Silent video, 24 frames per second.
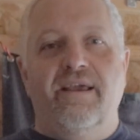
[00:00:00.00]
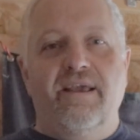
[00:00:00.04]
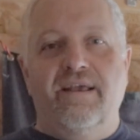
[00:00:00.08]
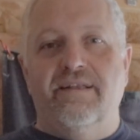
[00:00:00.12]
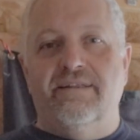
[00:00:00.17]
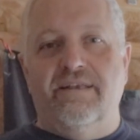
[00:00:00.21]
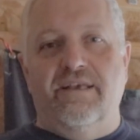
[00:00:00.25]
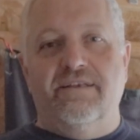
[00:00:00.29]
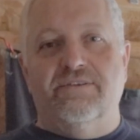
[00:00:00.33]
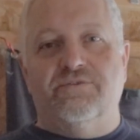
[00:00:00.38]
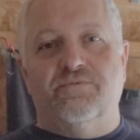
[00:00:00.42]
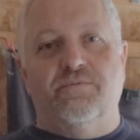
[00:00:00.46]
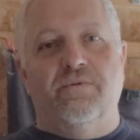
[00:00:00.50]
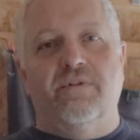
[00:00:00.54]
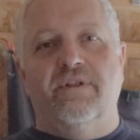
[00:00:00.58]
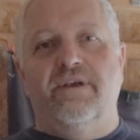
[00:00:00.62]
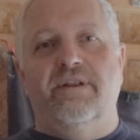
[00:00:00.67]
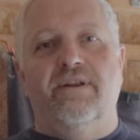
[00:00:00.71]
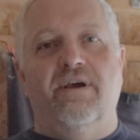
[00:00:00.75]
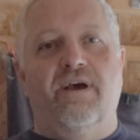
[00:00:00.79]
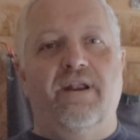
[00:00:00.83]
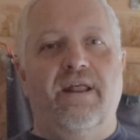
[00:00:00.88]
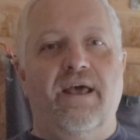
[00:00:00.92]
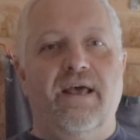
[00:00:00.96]
It's
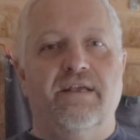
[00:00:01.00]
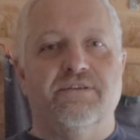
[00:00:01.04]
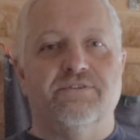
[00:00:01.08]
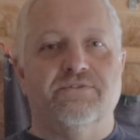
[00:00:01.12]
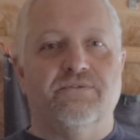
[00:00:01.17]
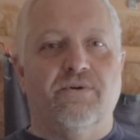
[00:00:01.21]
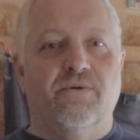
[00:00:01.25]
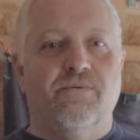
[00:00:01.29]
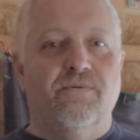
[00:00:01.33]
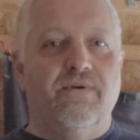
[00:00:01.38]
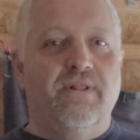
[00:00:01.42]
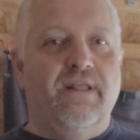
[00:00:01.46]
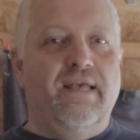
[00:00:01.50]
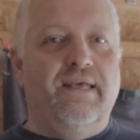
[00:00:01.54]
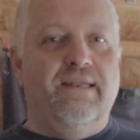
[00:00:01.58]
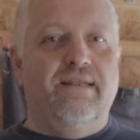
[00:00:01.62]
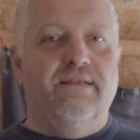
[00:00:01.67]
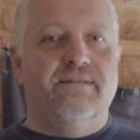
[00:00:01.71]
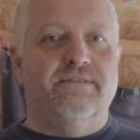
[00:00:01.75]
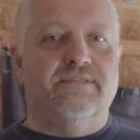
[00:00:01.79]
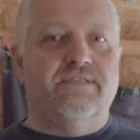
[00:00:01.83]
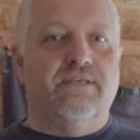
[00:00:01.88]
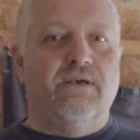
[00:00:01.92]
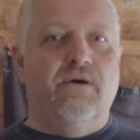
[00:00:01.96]
really not astro
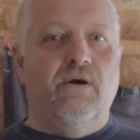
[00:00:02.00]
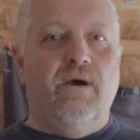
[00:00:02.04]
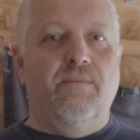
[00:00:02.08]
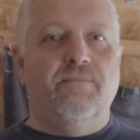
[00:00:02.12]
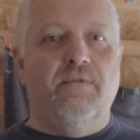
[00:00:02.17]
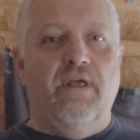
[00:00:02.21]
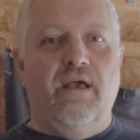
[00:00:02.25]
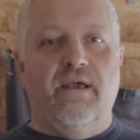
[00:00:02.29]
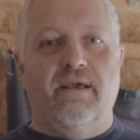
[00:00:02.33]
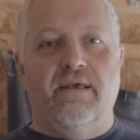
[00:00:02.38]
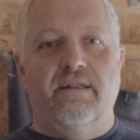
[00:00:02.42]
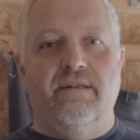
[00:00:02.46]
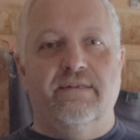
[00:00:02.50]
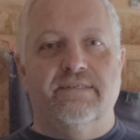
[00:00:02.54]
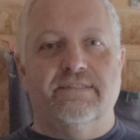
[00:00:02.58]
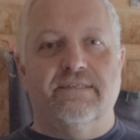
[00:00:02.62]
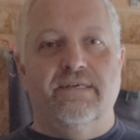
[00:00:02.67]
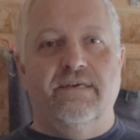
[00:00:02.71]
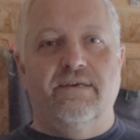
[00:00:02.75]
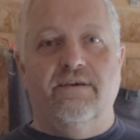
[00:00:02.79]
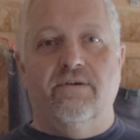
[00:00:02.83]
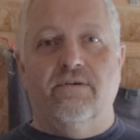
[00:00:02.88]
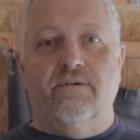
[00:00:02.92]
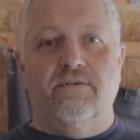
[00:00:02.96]
related, so I'm not going to
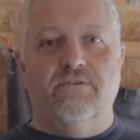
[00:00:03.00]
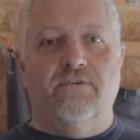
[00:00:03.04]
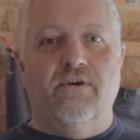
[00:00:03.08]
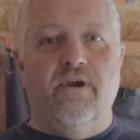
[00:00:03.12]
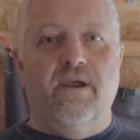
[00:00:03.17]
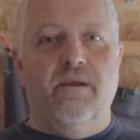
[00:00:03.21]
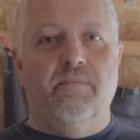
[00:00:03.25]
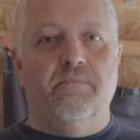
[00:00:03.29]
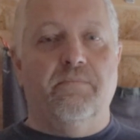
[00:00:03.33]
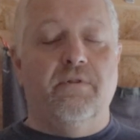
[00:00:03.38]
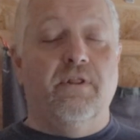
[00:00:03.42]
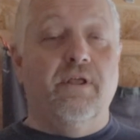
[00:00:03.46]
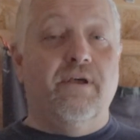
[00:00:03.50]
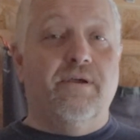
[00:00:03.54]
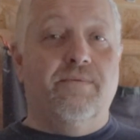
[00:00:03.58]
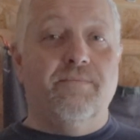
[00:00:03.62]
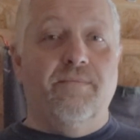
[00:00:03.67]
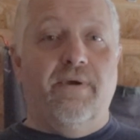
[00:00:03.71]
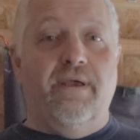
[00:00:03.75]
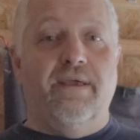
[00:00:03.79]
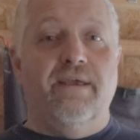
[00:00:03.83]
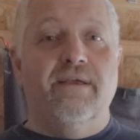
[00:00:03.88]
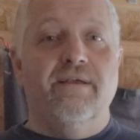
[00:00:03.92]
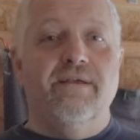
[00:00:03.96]
sit here and try and plug
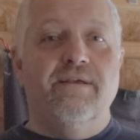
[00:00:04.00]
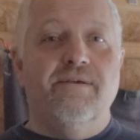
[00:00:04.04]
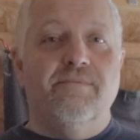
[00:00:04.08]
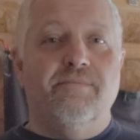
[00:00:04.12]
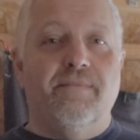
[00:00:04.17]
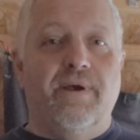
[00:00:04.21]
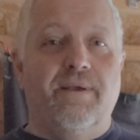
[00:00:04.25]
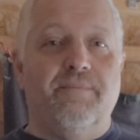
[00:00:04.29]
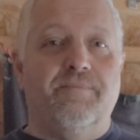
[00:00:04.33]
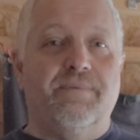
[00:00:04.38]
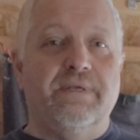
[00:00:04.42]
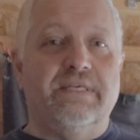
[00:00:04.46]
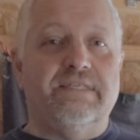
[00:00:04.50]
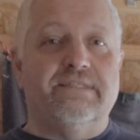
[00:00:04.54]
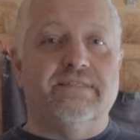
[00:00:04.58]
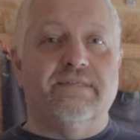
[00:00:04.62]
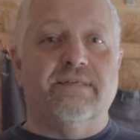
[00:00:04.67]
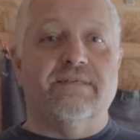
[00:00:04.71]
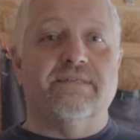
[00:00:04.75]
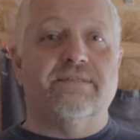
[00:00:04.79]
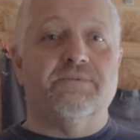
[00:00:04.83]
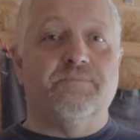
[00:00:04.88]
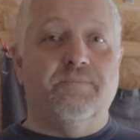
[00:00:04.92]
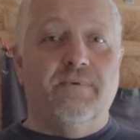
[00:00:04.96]
my
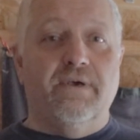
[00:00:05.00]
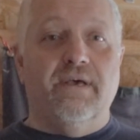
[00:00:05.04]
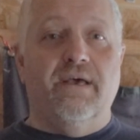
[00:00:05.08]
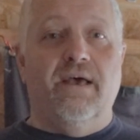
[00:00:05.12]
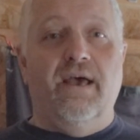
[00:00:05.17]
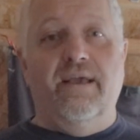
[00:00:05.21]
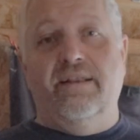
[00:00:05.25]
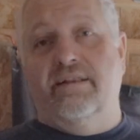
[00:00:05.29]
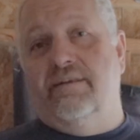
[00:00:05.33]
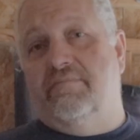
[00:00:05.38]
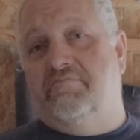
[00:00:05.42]
business, but